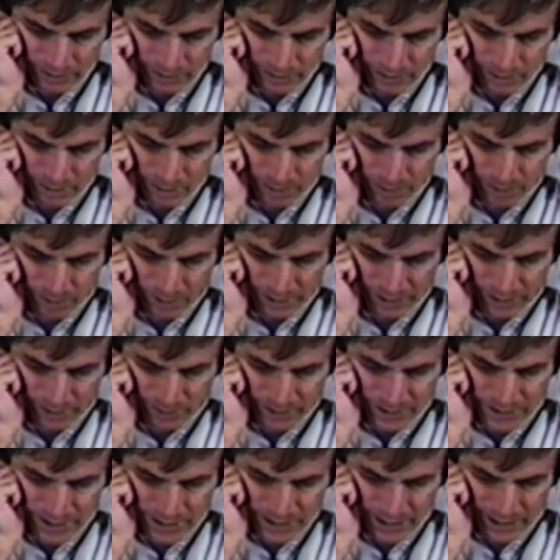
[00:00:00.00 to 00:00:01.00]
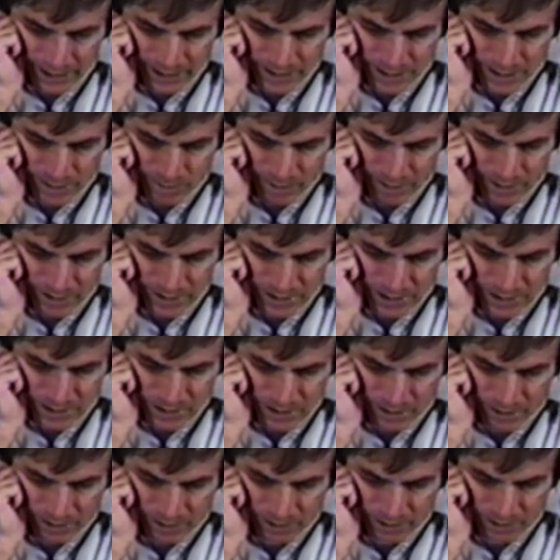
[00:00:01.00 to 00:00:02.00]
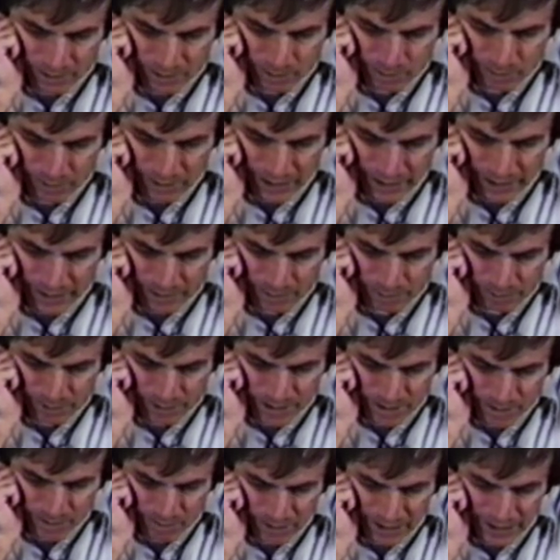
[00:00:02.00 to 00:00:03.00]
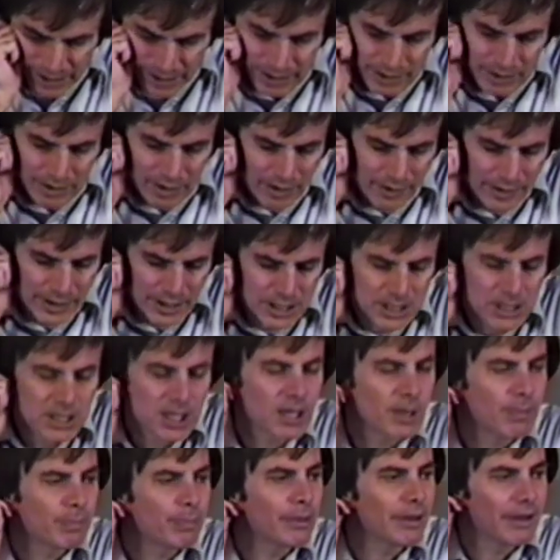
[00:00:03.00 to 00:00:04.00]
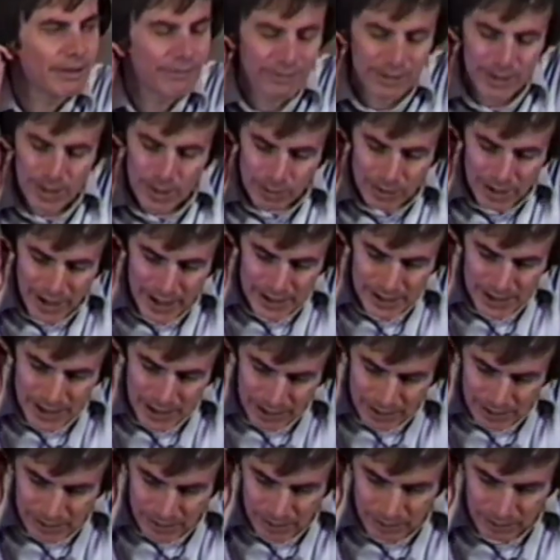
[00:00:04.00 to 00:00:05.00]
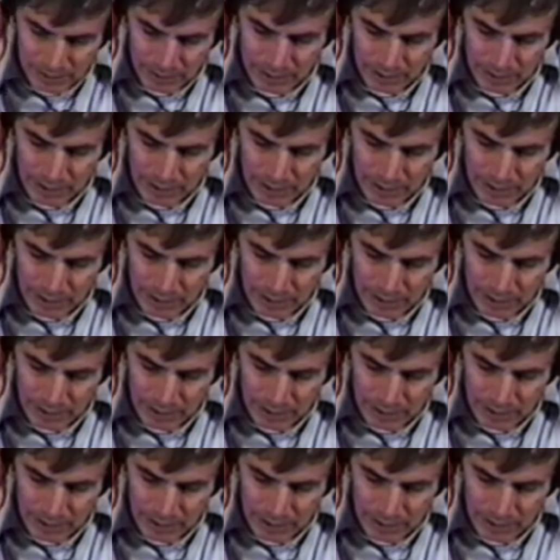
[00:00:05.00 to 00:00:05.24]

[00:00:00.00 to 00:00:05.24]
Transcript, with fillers: He brought Aaron's sons. Moses took the blood, put the blood on the tip of their right ear,